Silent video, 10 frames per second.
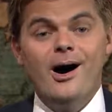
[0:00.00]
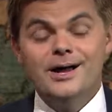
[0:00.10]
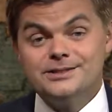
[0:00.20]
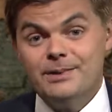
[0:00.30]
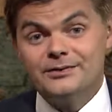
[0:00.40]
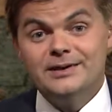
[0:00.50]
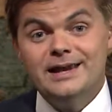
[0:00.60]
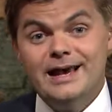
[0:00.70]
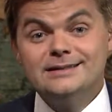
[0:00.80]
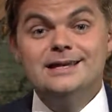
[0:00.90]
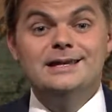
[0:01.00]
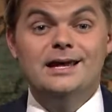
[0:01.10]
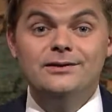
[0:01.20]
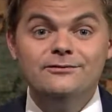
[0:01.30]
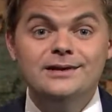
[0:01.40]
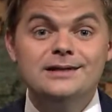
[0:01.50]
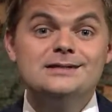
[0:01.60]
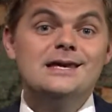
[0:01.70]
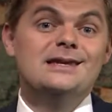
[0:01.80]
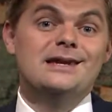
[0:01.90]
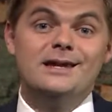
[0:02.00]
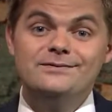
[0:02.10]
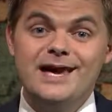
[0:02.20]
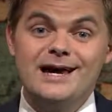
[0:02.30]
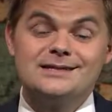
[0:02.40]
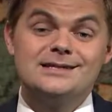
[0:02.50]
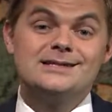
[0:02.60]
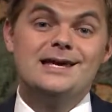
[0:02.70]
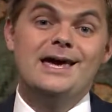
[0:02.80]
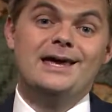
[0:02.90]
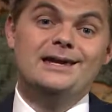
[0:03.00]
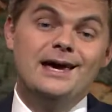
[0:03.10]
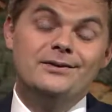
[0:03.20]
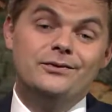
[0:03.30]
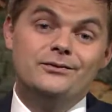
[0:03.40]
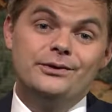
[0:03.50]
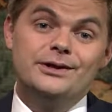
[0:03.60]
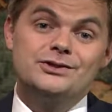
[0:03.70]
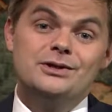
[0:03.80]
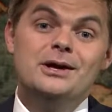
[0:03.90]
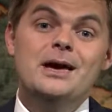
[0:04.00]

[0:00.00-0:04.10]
it's about the net of fees, net of taxes, and net of inflation.